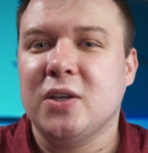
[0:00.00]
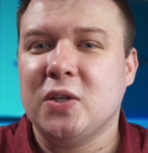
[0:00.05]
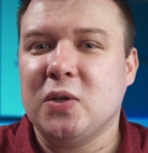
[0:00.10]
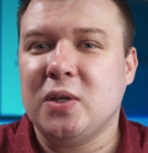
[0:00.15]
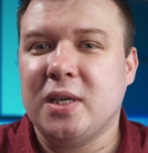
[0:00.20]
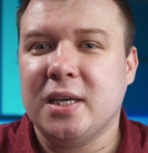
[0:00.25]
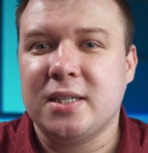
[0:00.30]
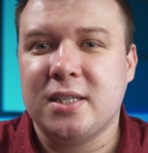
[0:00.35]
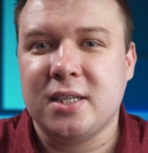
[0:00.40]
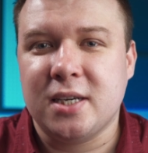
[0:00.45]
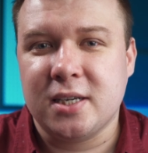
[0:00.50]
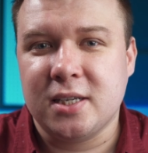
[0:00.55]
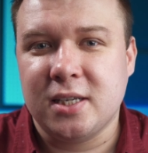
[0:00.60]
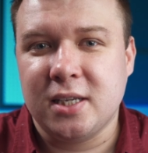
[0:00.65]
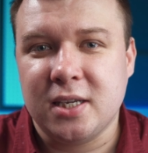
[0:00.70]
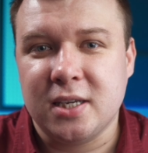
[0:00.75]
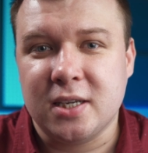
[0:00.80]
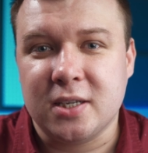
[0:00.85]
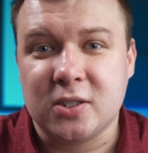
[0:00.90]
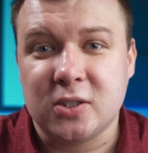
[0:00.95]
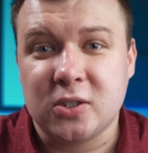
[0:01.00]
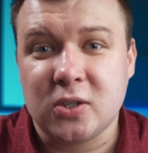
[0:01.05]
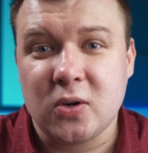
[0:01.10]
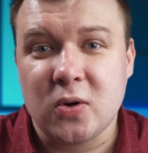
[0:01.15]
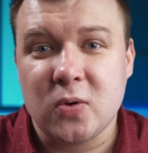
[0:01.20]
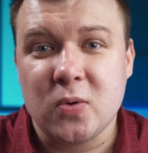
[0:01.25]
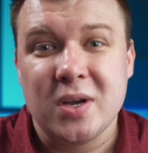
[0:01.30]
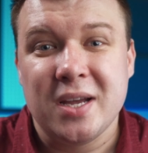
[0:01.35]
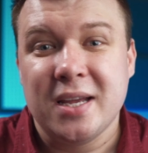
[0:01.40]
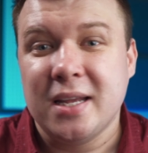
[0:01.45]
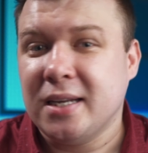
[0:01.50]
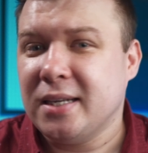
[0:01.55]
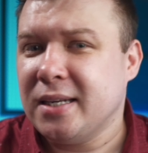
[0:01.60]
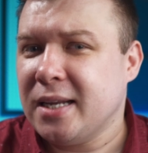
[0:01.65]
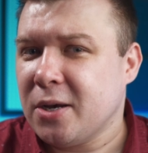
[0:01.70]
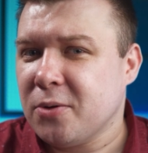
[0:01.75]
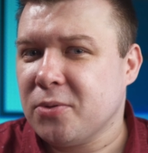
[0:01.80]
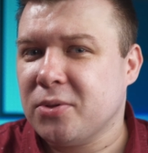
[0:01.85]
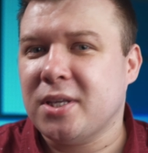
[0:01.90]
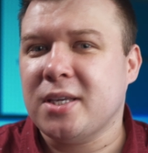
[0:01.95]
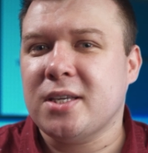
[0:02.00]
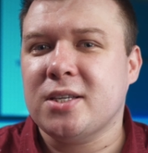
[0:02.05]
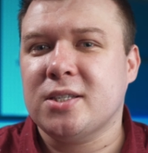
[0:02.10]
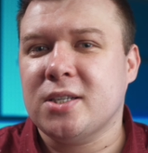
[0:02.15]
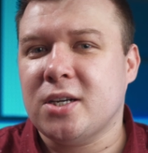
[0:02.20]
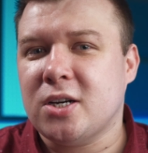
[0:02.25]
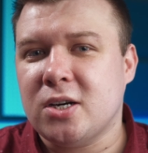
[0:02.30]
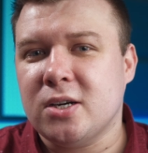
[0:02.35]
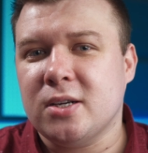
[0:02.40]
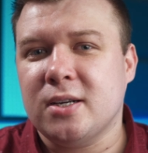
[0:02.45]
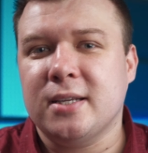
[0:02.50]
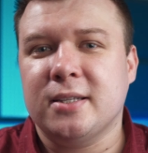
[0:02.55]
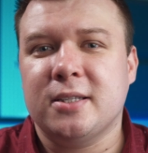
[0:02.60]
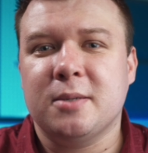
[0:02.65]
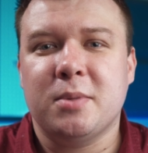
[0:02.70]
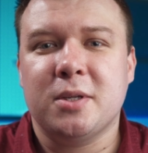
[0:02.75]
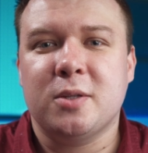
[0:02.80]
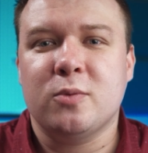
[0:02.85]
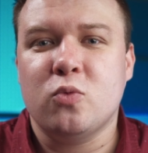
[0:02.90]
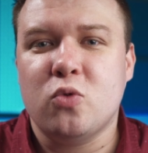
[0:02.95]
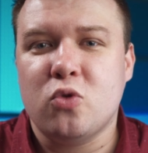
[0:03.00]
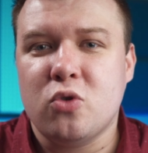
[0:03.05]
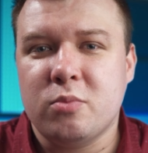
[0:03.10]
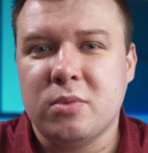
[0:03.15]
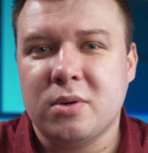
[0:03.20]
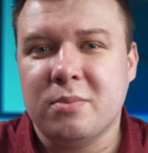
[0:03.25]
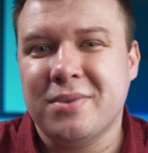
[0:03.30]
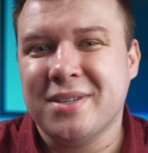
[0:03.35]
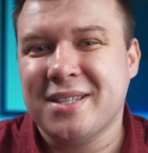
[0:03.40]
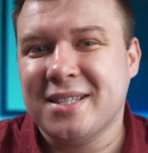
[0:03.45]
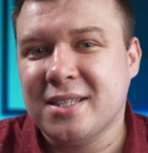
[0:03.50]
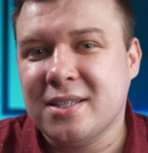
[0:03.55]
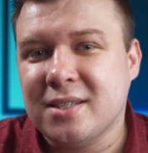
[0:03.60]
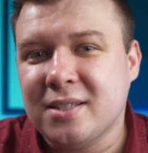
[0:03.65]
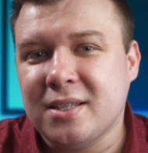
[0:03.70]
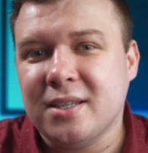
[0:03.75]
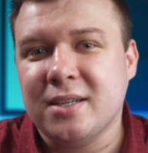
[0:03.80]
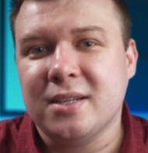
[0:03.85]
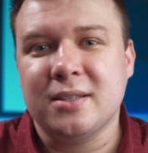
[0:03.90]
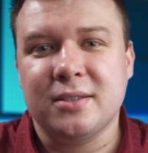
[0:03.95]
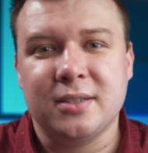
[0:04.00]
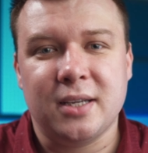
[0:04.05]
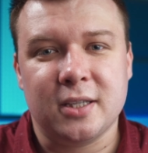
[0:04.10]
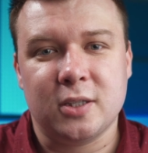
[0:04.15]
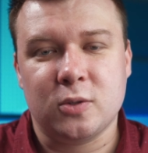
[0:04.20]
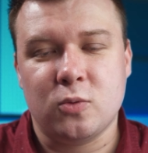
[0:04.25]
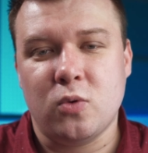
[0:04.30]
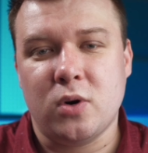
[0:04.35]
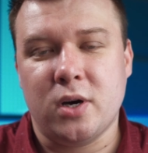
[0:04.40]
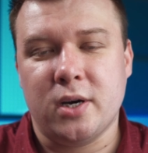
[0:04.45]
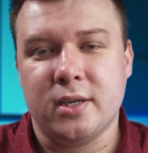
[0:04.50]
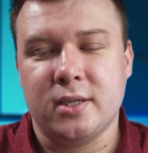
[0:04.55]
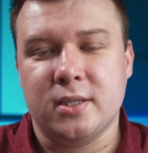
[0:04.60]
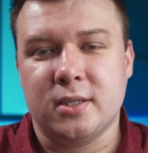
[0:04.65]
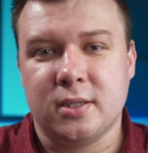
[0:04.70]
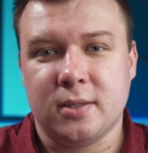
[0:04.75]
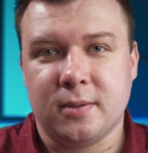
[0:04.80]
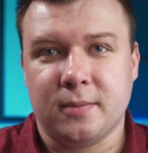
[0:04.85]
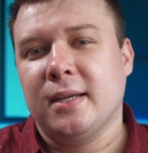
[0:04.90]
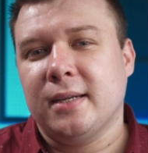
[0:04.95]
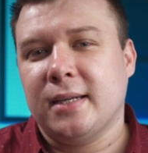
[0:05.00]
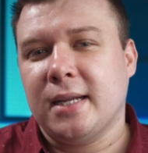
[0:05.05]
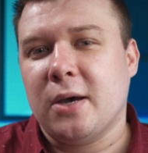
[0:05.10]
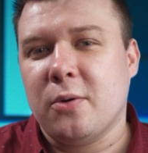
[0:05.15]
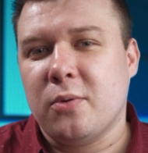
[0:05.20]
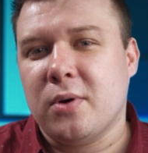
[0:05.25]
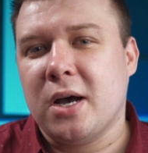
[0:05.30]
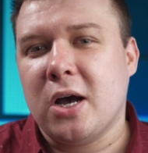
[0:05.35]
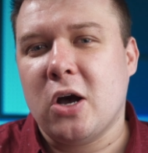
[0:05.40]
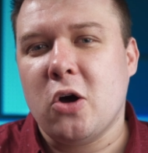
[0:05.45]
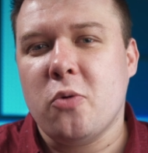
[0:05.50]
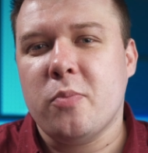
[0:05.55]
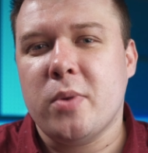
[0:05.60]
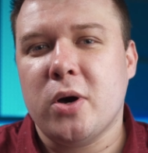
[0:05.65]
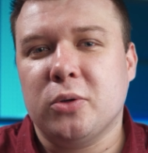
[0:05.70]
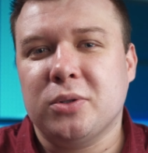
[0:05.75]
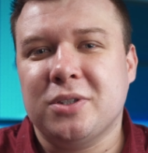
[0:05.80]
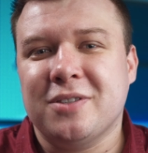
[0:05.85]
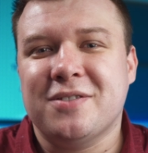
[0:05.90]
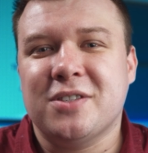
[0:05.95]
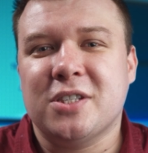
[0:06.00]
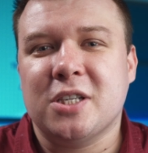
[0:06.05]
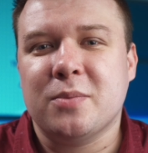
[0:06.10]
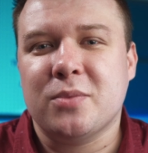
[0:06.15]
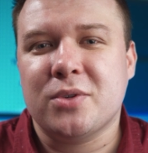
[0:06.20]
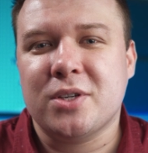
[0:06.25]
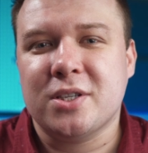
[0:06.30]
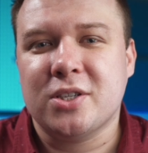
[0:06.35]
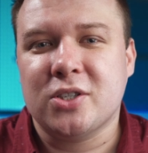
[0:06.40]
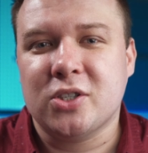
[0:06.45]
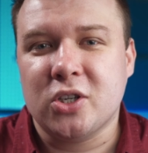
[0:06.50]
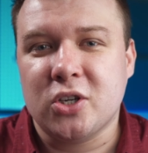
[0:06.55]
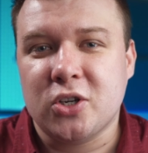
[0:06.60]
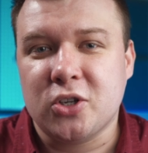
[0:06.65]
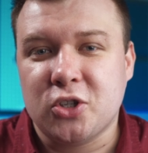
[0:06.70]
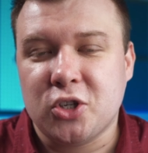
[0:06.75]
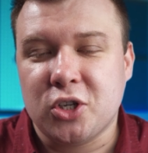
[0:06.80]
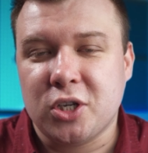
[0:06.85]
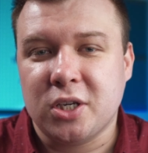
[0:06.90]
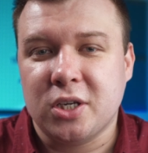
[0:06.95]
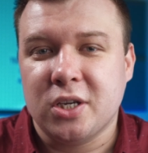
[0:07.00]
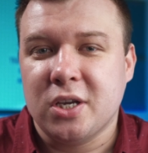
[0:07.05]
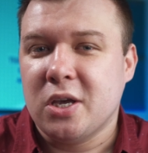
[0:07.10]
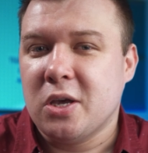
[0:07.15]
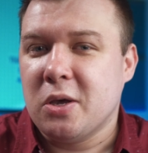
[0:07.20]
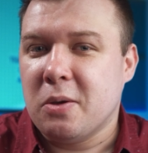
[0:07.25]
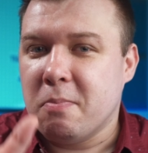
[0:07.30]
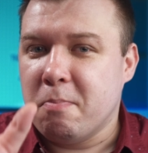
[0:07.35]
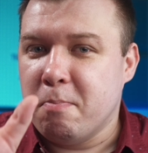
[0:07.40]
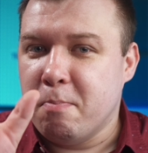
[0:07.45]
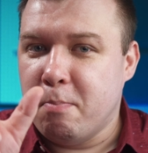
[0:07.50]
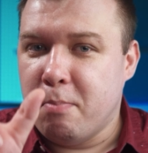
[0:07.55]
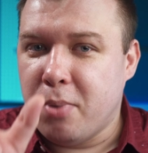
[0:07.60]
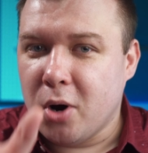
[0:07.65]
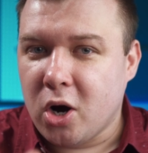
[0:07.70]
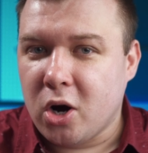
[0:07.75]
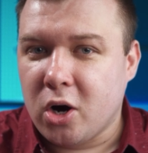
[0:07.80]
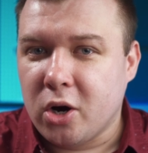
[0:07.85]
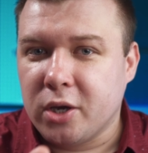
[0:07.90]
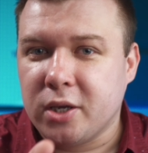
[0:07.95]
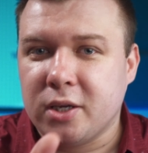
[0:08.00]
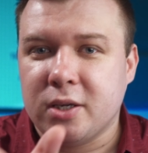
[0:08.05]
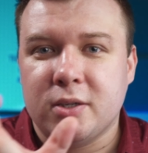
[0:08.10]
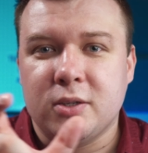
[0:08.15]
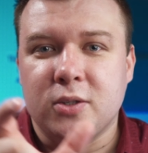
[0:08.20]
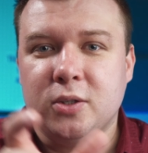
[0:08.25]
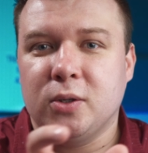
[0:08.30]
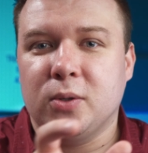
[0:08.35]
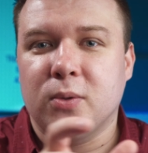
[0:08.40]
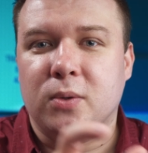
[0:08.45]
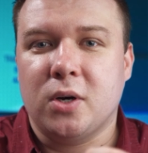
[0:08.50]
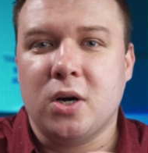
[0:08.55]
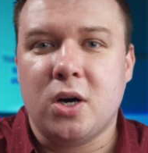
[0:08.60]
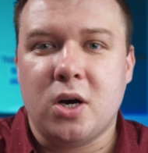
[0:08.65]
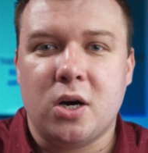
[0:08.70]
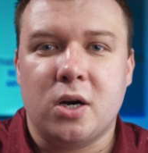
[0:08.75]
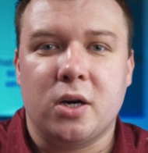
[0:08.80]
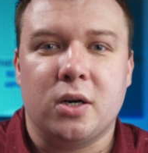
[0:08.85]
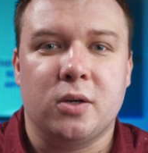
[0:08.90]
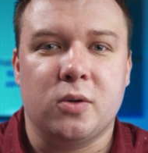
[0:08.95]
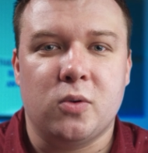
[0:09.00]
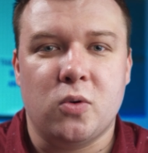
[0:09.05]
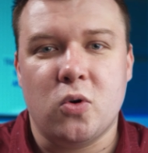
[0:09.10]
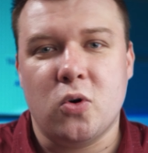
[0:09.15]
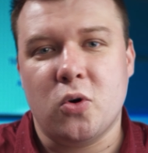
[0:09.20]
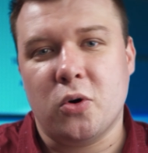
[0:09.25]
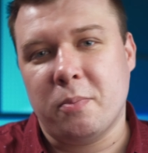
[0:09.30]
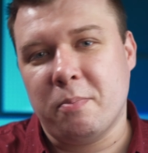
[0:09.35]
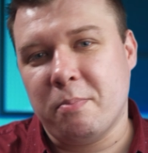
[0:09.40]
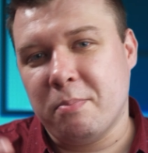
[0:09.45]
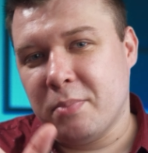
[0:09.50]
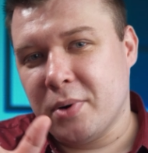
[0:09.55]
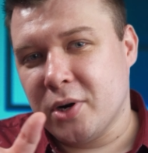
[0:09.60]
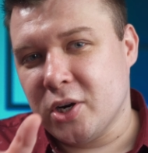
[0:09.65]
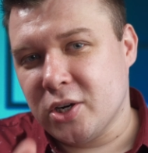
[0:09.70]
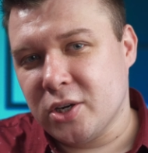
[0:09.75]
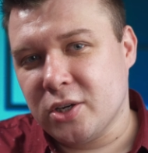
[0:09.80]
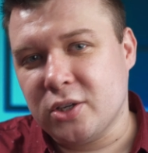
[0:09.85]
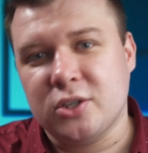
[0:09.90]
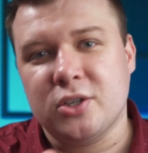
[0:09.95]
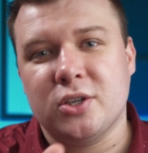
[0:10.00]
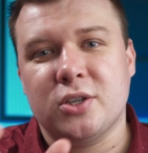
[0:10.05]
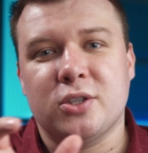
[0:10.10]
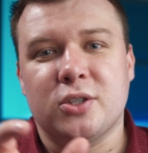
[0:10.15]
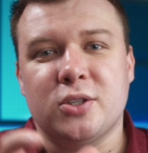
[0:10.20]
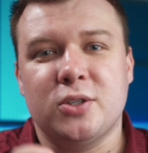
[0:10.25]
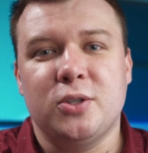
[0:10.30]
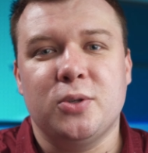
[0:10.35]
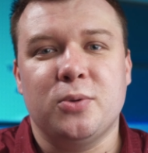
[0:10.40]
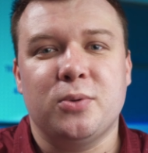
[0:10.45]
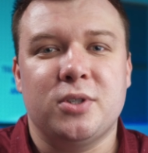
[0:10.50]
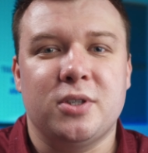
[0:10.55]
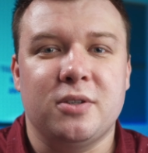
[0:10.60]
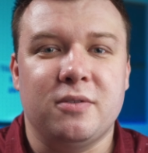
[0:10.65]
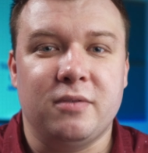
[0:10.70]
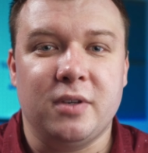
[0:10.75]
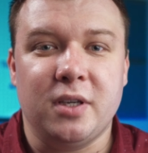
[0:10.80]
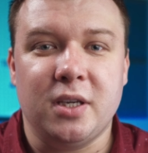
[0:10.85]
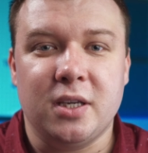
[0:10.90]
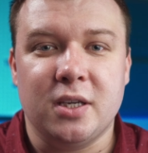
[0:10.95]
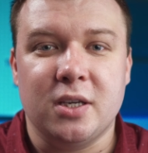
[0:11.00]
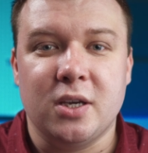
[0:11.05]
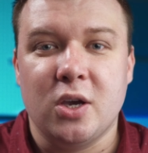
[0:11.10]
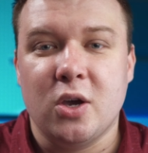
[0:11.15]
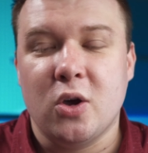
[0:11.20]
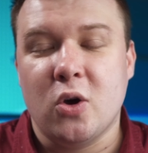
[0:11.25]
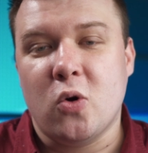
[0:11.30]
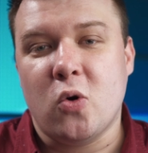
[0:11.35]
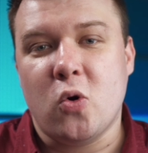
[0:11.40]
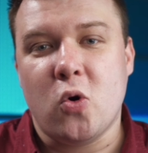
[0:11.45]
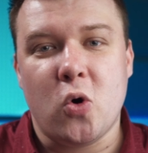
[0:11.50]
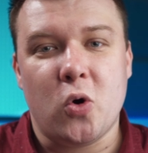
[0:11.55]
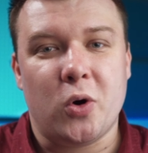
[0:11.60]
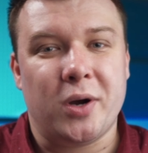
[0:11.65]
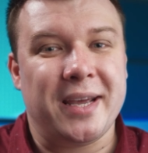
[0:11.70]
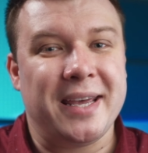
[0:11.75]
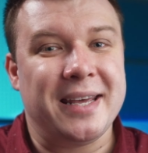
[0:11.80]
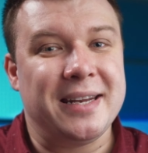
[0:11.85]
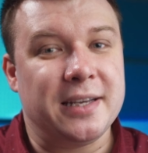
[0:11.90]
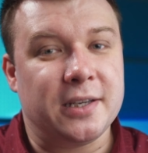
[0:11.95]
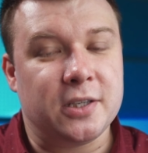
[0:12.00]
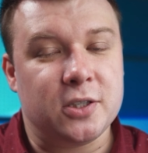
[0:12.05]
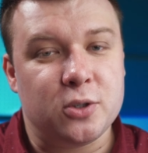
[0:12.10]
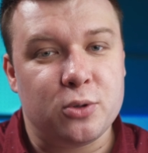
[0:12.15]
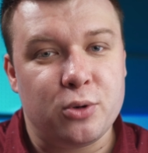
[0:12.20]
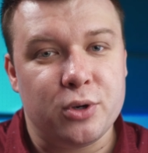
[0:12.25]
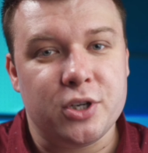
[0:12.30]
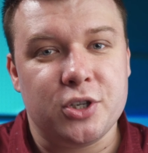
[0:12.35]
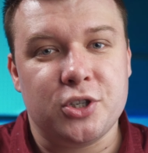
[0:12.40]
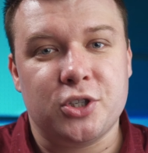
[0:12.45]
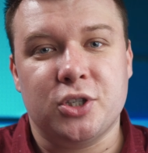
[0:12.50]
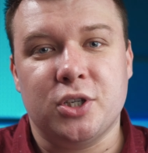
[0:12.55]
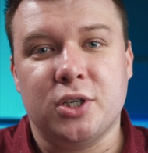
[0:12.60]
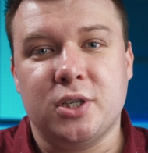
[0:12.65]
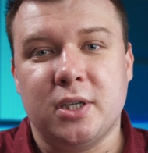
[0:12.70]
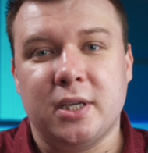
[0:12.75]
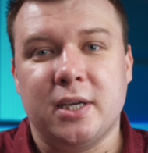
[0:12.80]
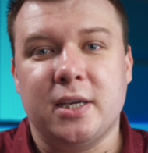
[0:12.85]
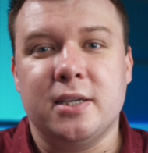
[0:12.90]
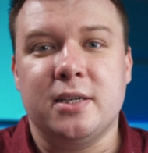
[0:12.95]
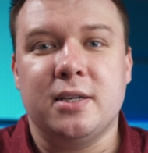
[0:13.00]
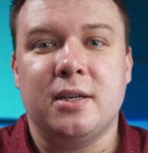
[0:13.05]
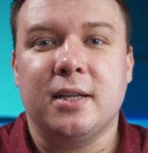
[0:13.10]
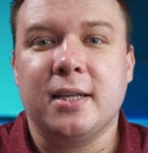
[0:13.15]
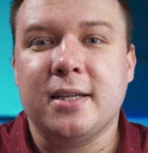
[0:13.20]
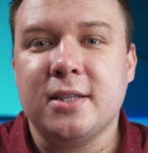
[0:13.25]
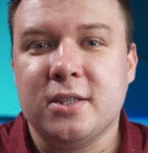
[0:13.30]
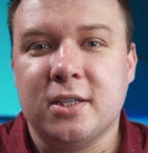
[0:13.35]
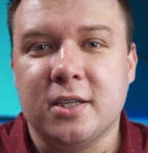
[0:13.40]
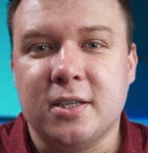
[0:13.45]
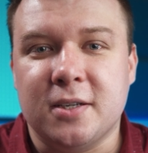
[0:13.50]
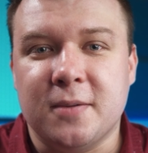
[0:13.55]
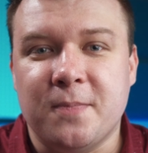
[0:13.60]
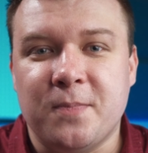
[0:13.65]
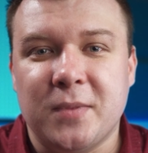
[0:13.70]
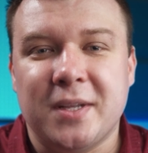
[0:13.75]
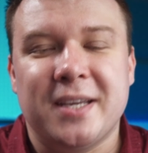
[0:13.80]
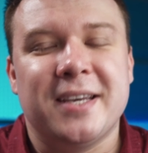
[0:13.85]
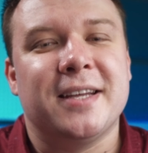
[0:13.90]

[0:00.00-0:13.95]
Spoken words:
You get the idea. So now things are a little bit warmer, but still not quite. Now, how about if someone is searching buy new car or purchase new TV or electrician in London?